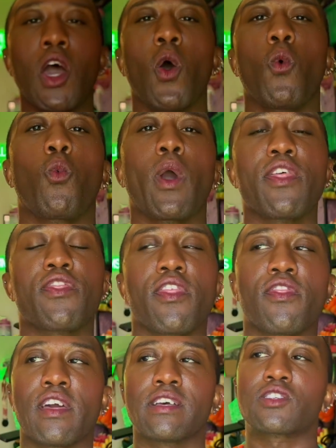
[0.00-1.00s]

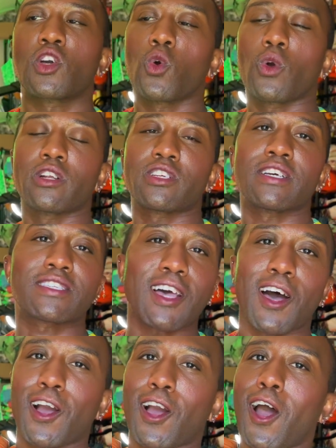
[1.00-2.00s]
with this gorgeous
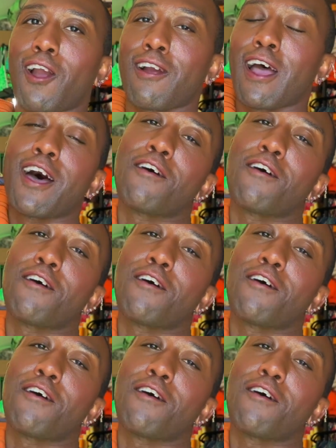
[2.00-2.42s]
Ankara